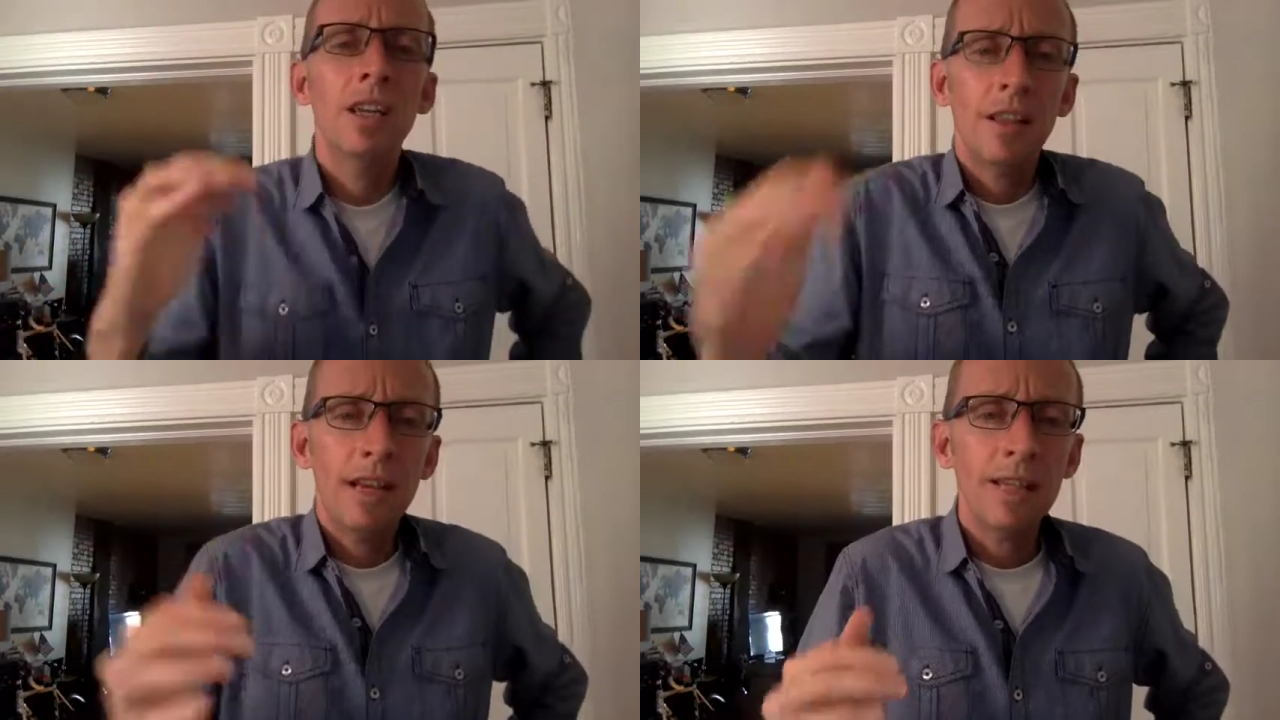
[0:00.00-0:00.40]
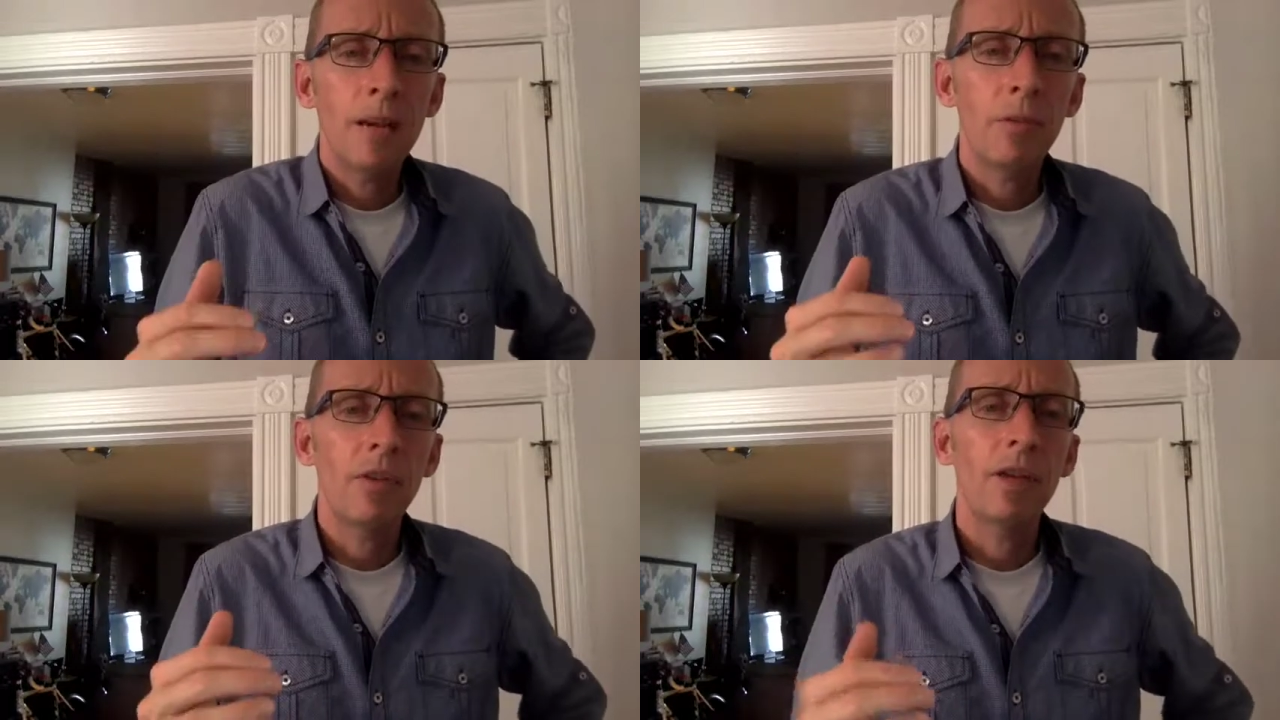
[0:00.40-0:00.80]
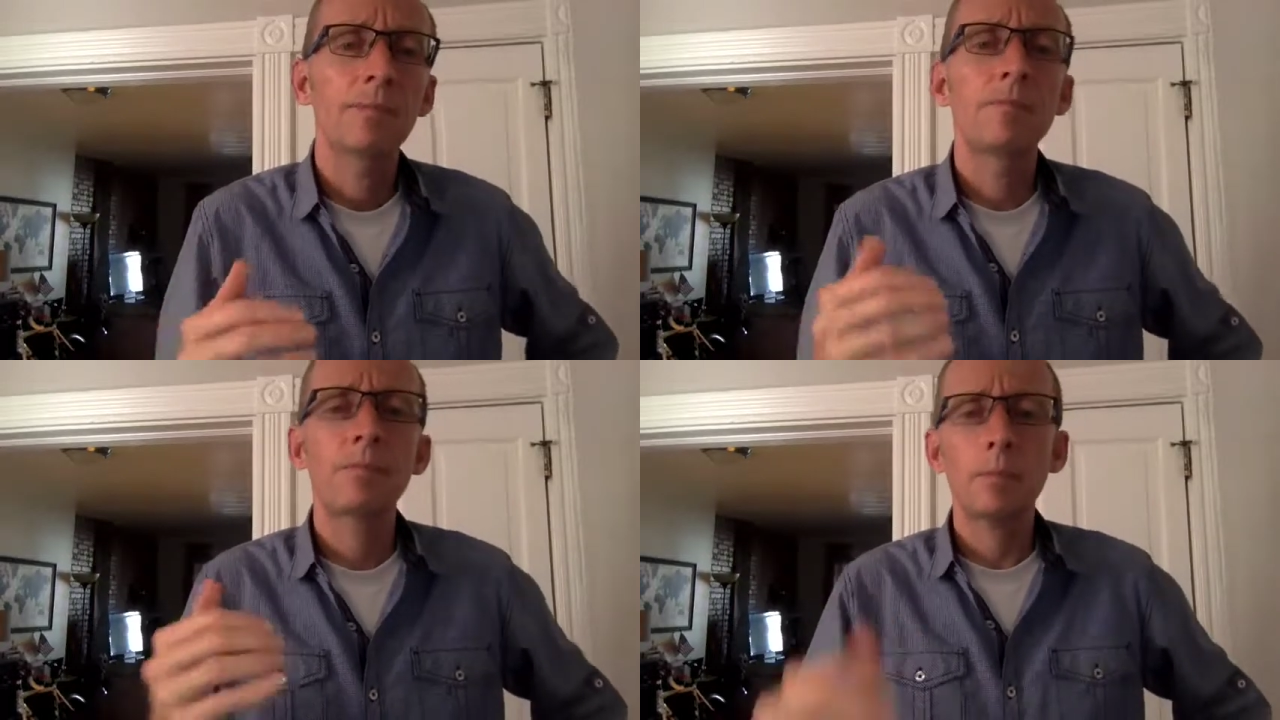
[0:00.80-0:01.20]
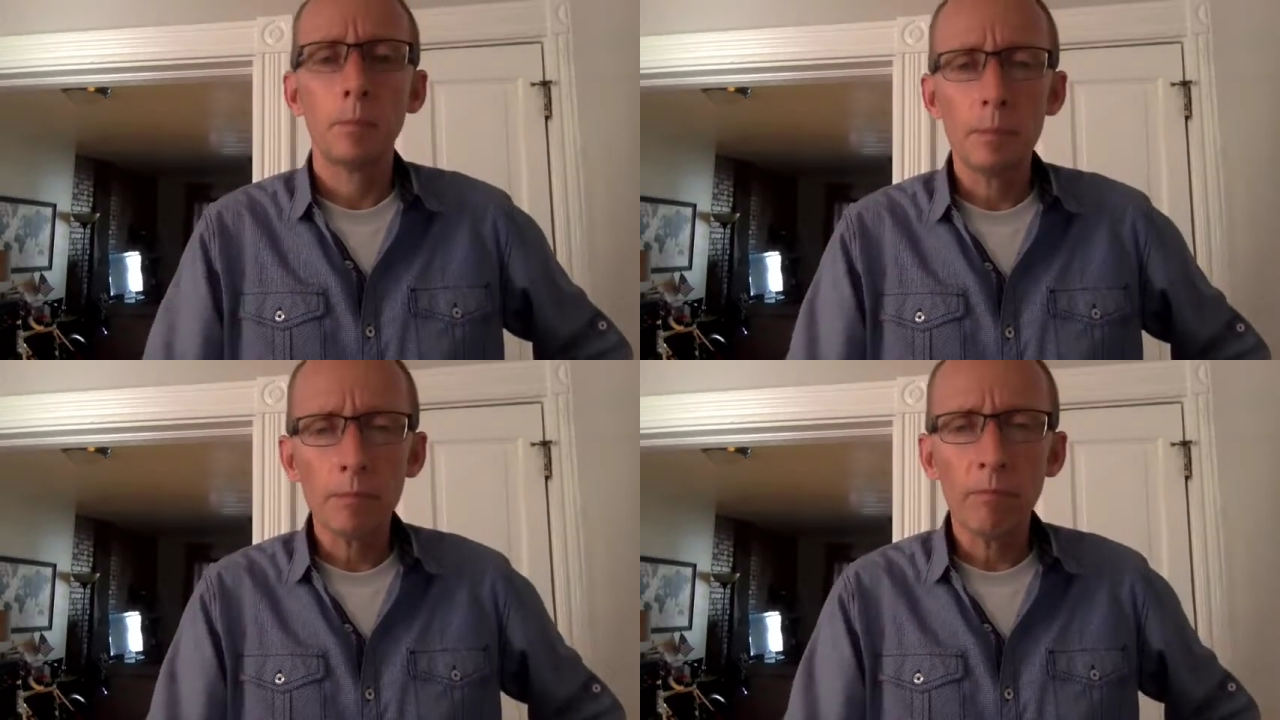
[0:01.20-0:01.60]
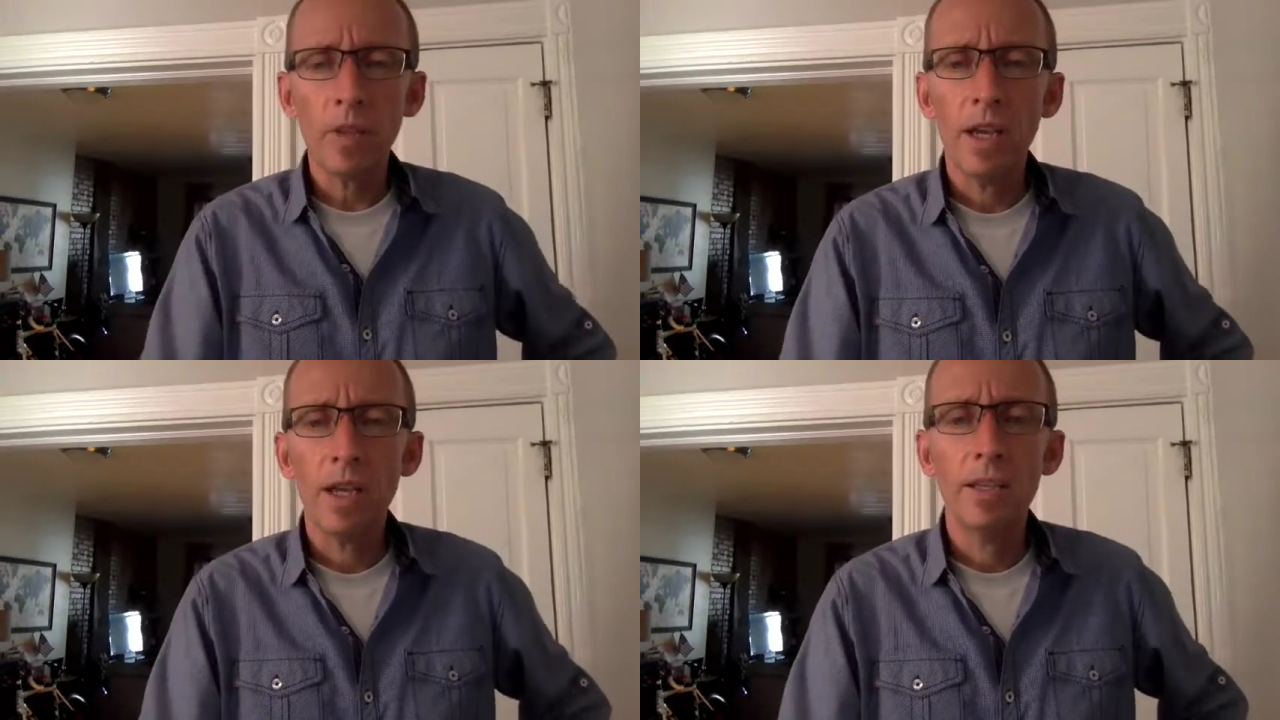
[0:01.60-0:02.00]
that type of thing.
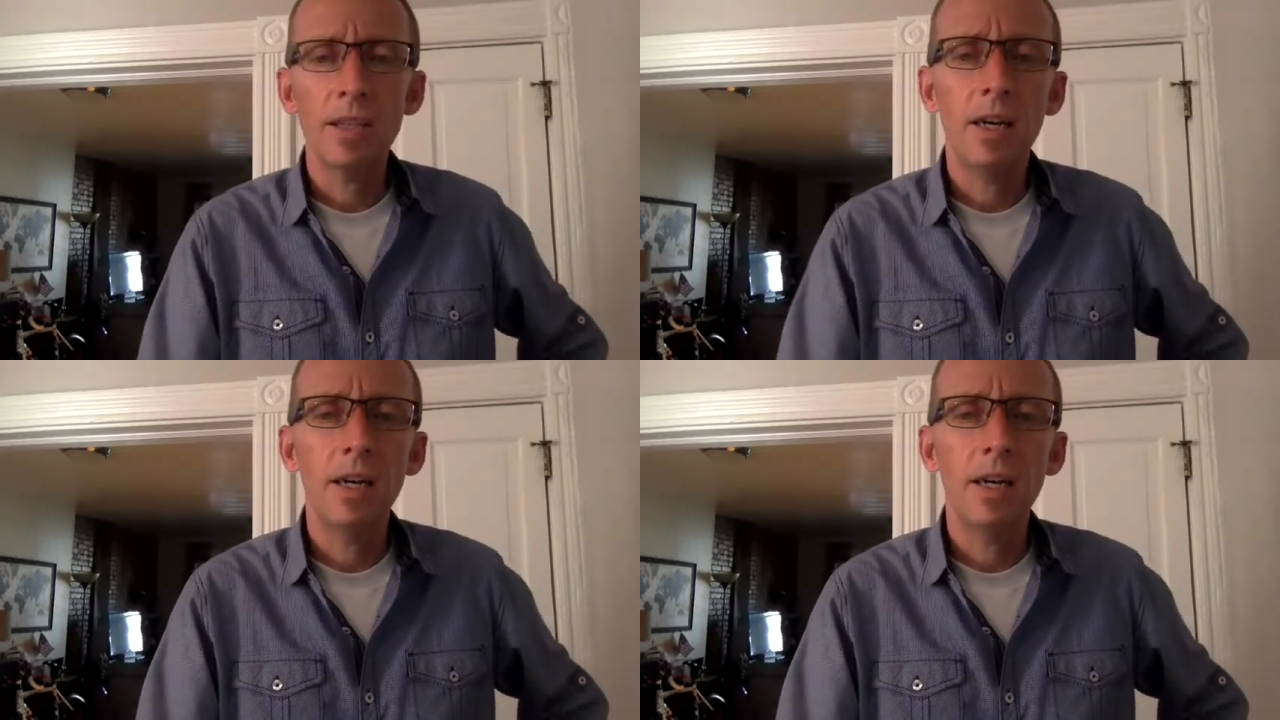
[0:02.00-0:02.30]
And